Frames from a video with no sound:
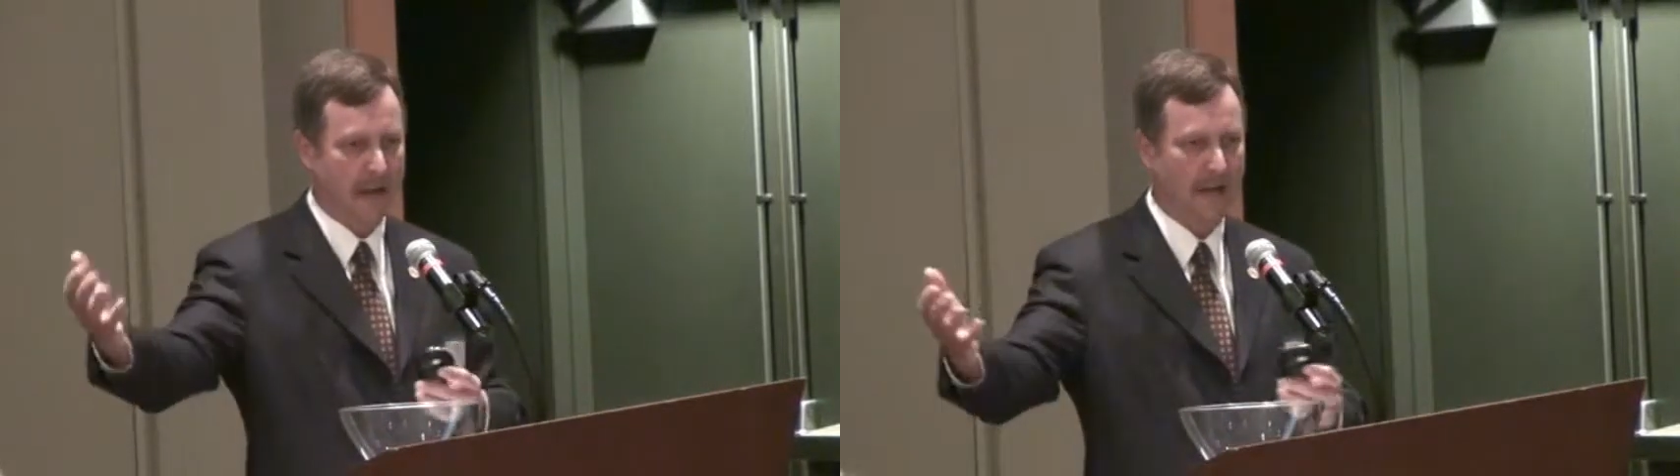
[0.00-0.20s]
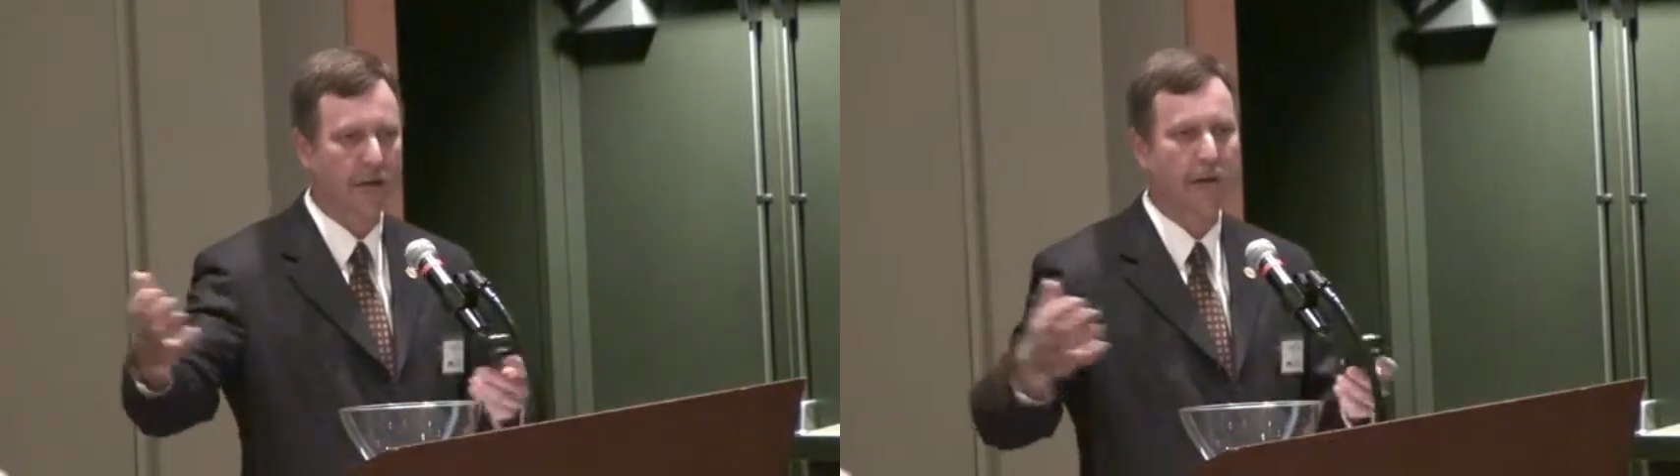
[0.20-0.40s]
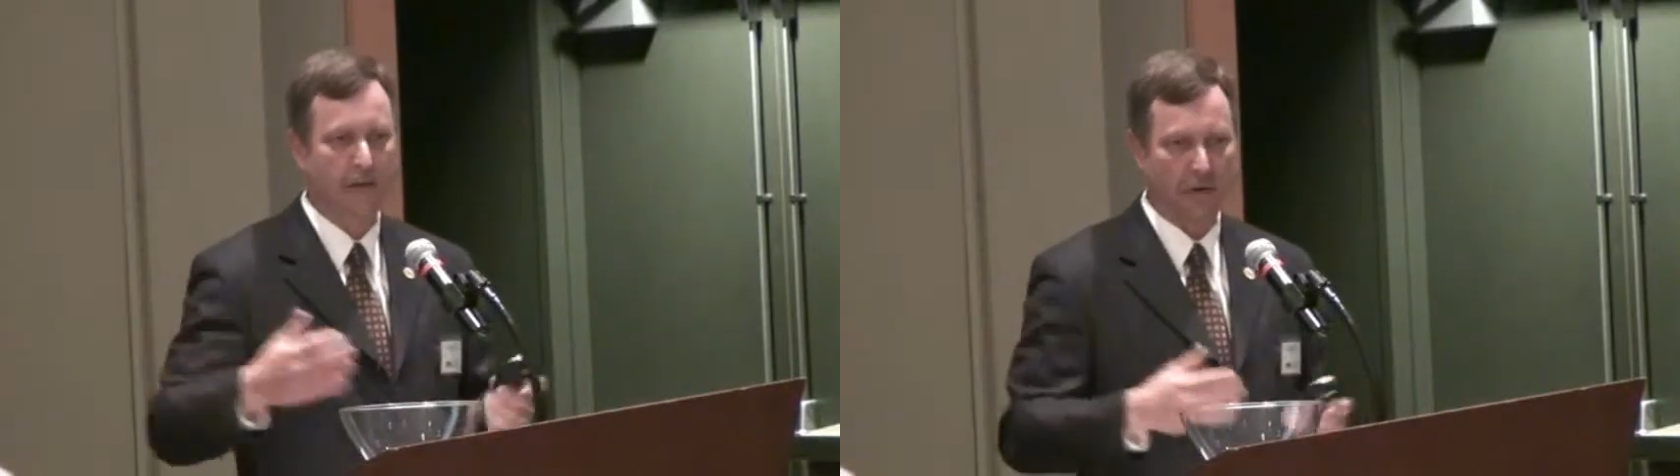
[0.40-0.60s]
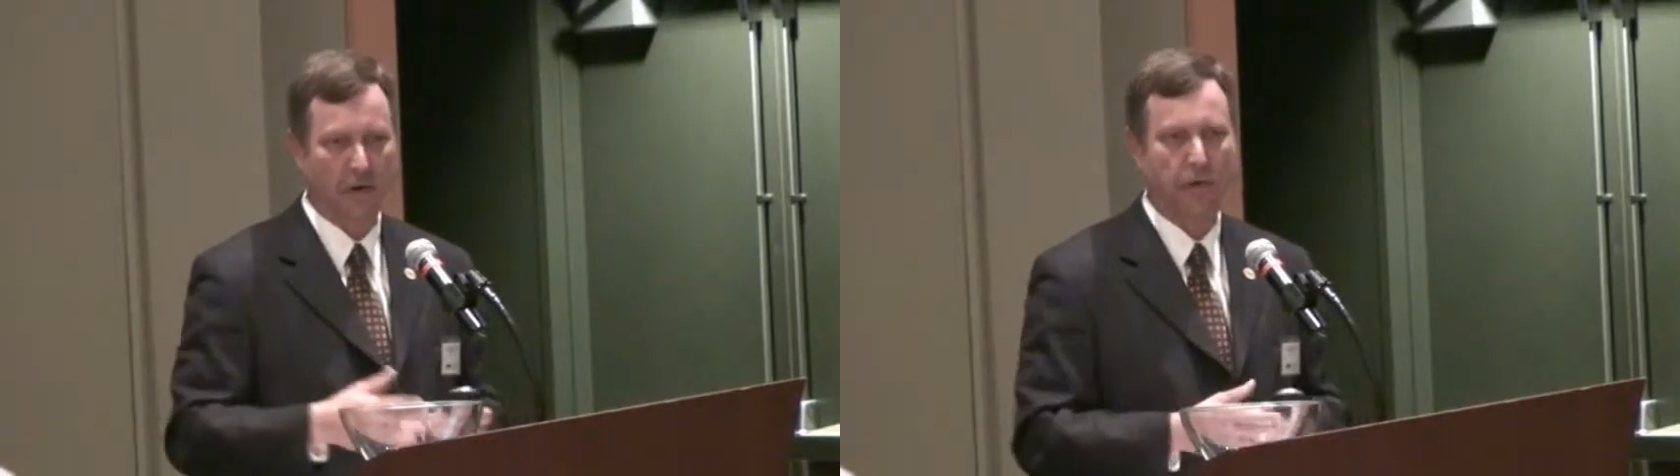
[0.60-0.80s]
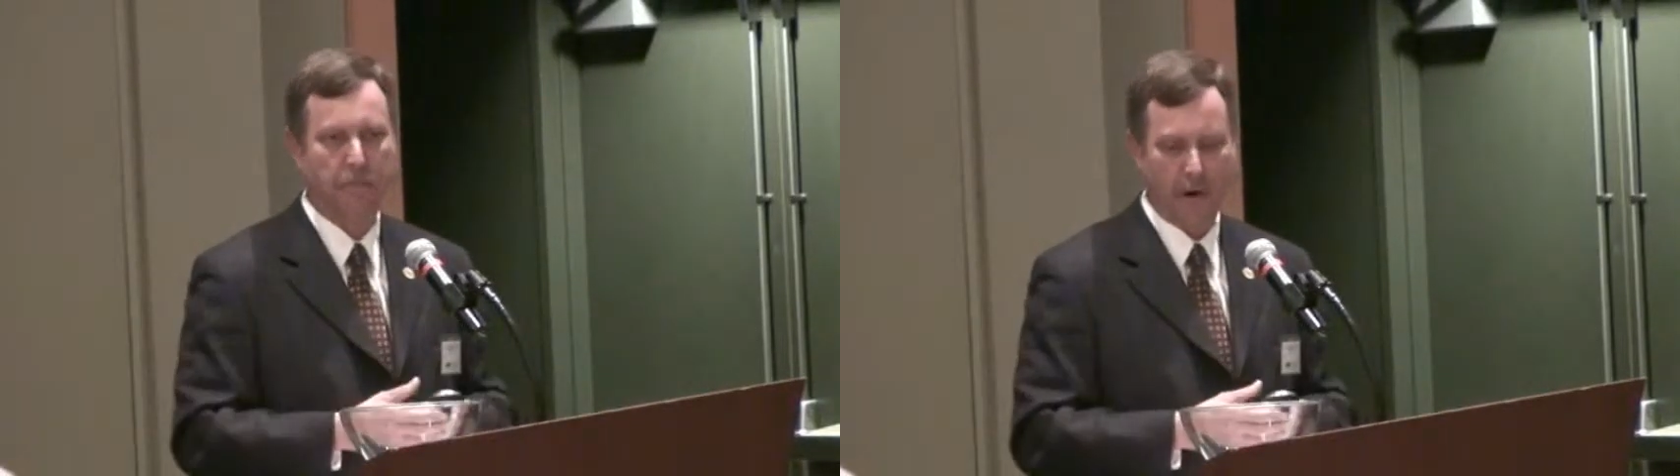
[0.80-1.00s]
and their
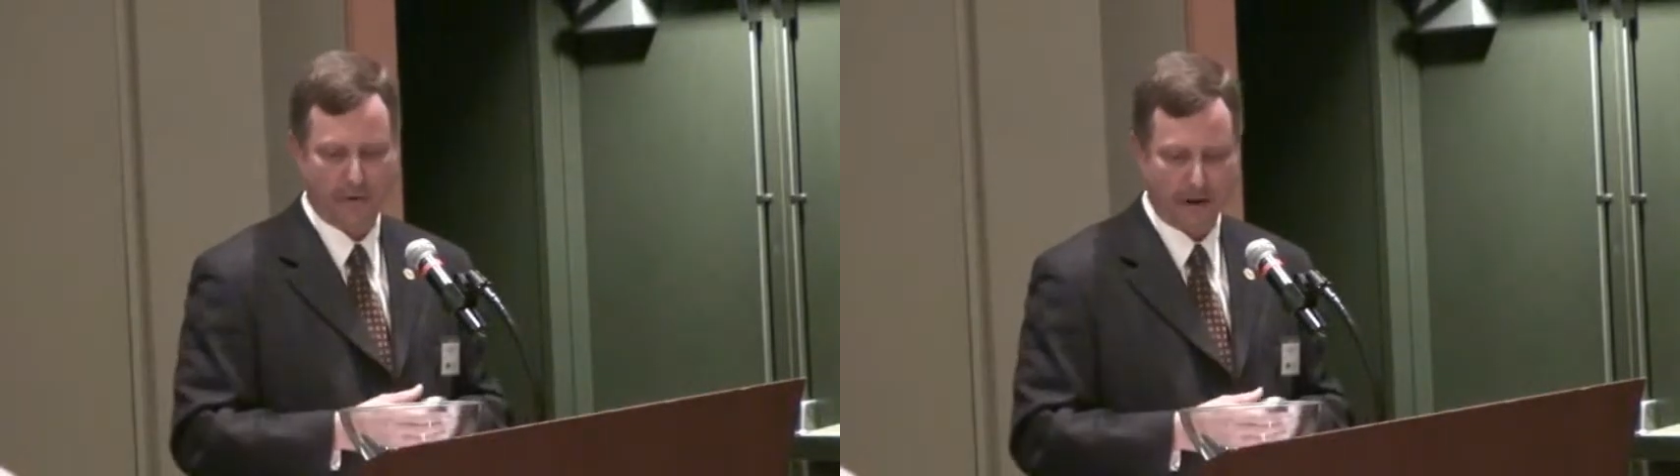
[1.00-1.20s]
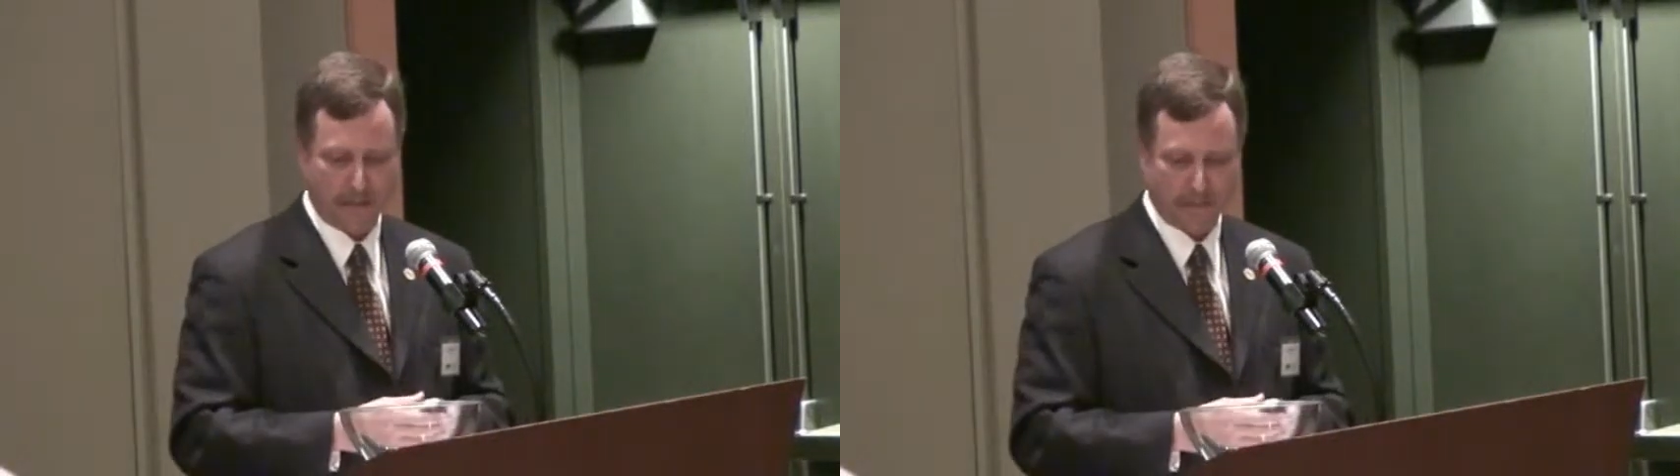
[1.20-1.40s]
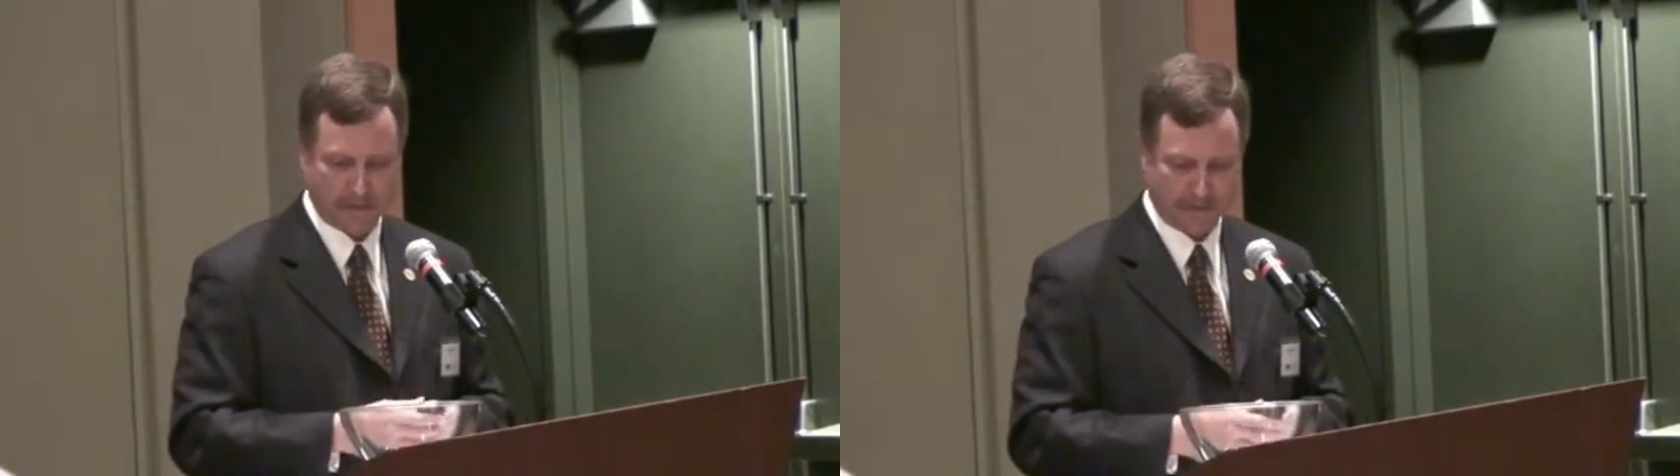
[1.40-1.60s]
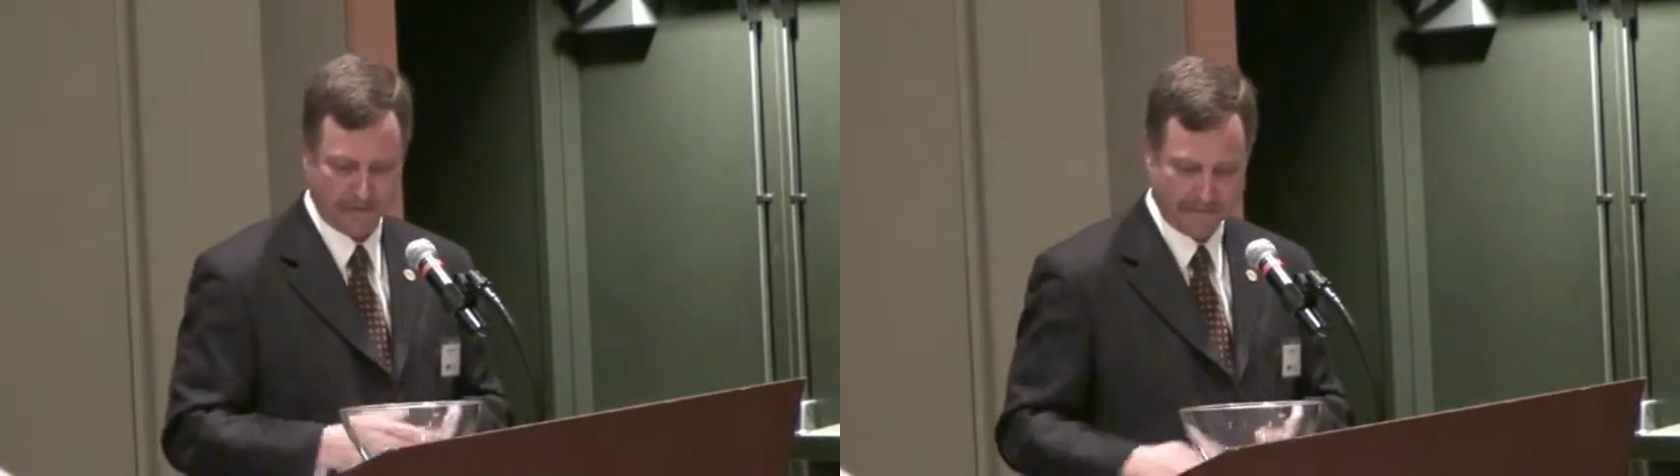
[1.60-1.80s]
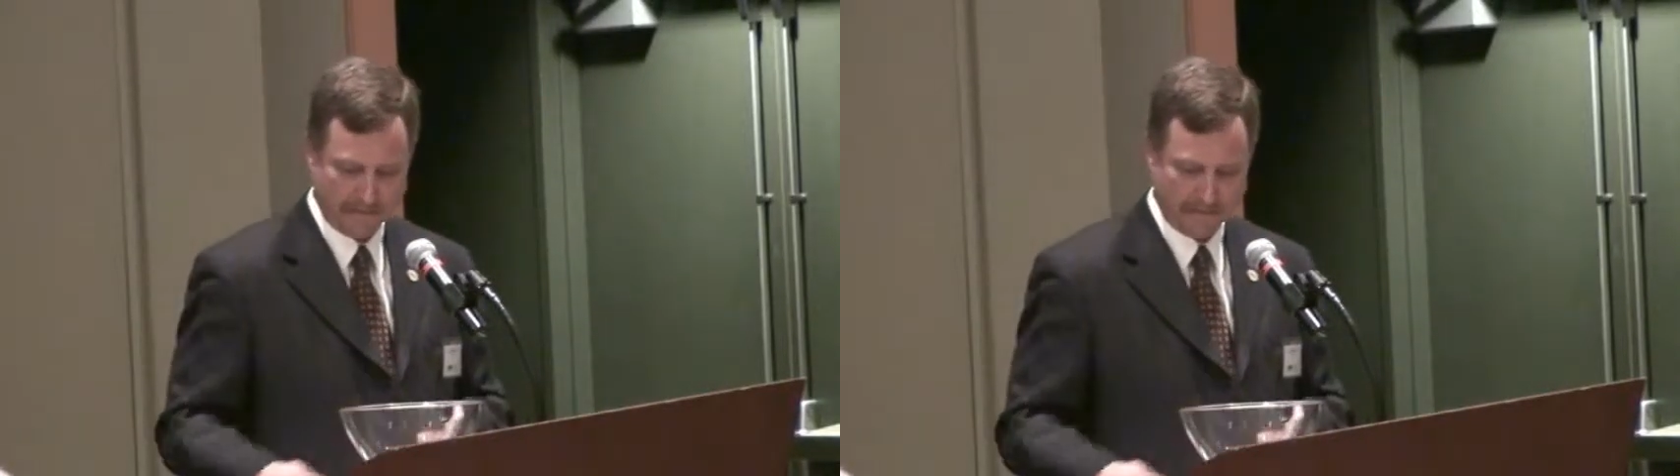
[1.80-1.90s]
intern programs.